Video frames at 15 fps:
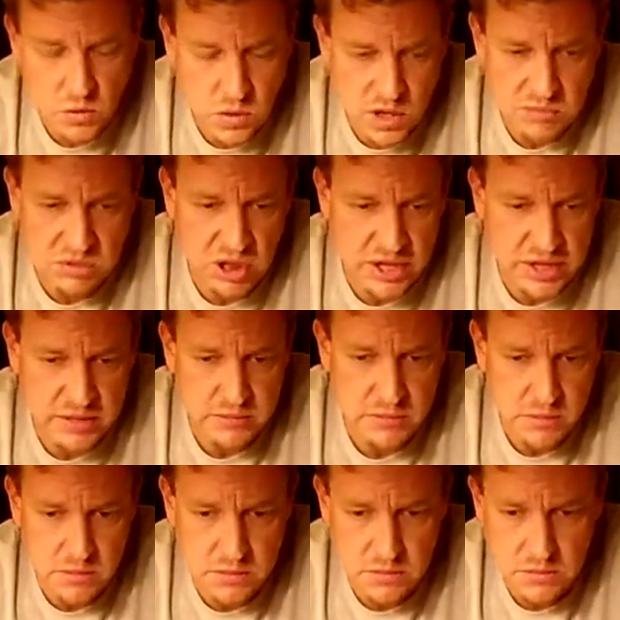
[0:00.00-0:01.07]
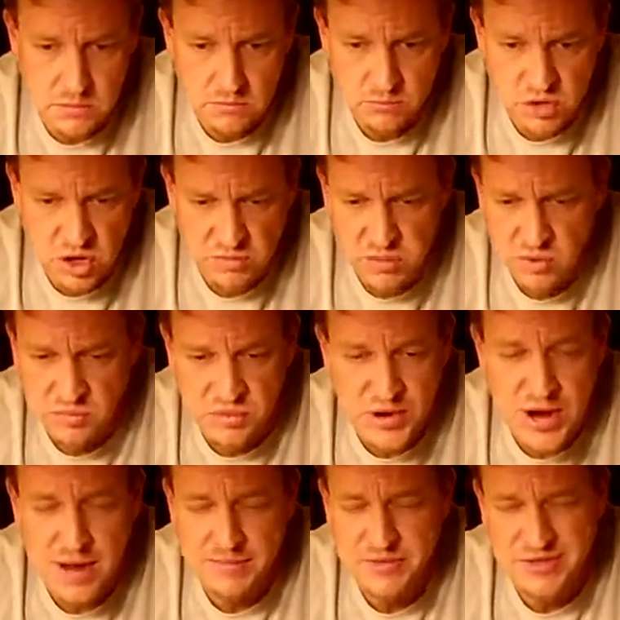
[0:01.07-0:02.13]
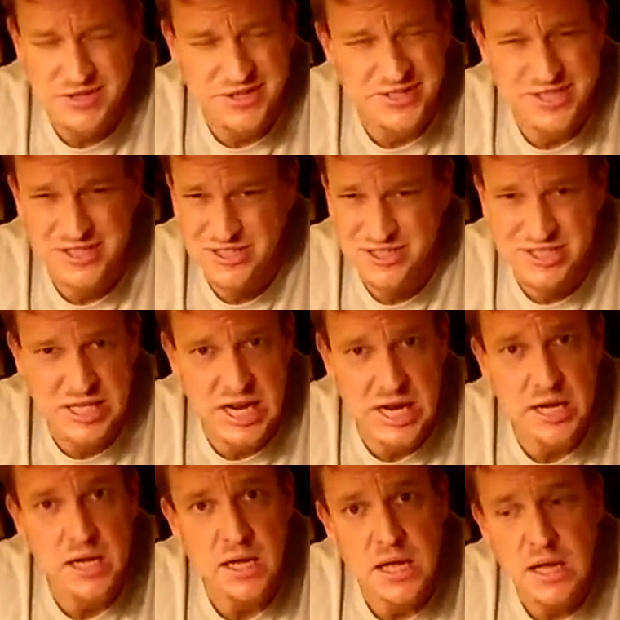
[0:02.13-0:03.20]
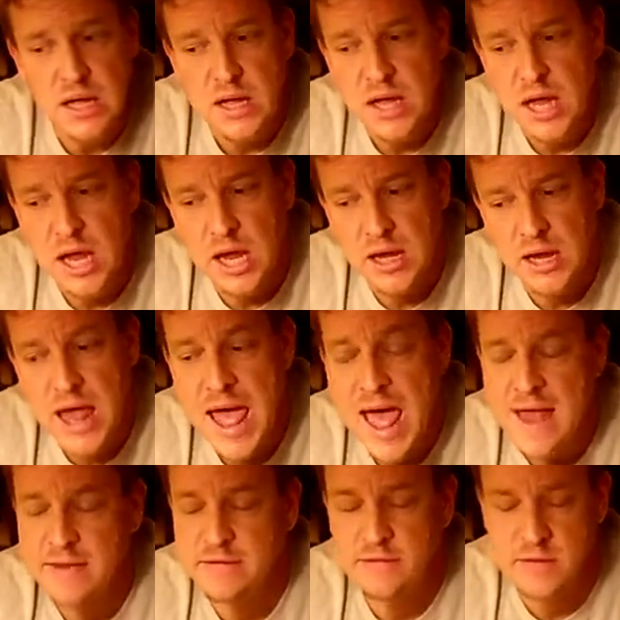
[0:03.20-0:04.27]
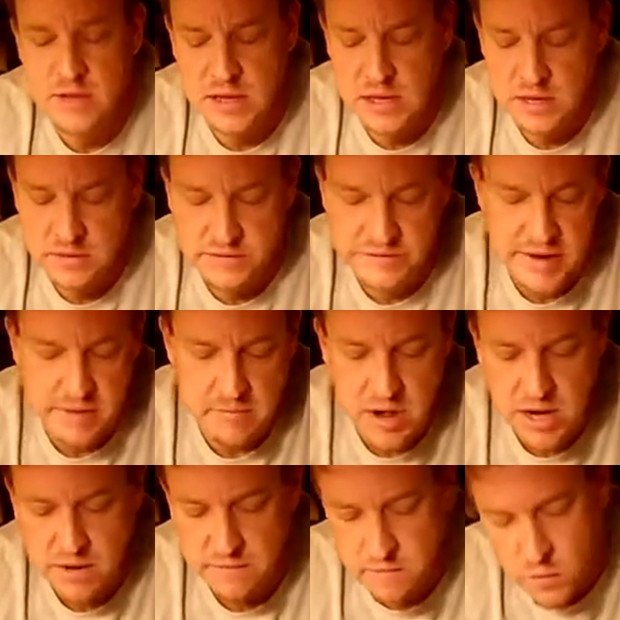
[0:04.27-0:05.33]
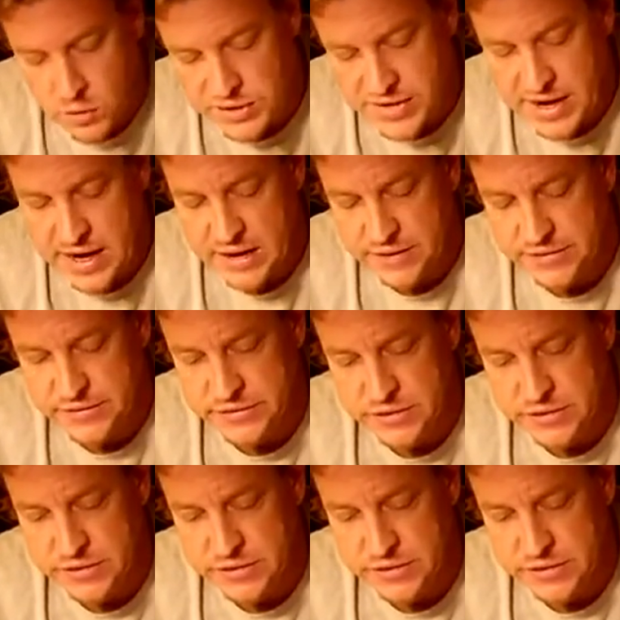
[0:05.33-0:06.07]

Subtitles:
quad blade, purple props. Looks just sick. And it has the same kind of Vortex